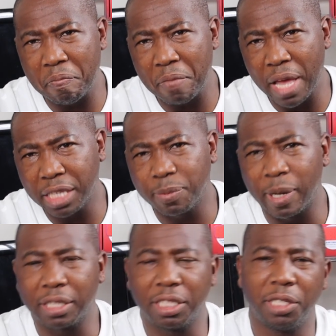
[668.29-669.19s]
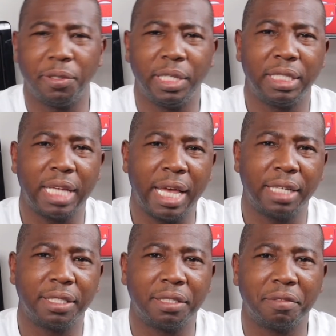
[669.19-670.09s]
Xbox Series
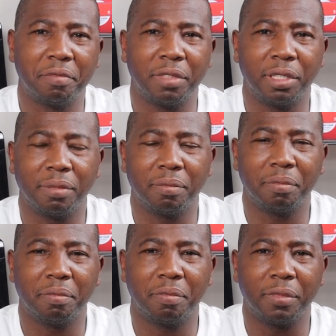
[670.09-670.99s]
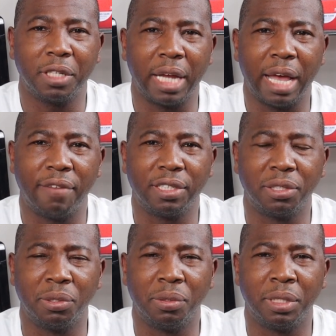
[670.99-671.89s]
X, gonna have it soon,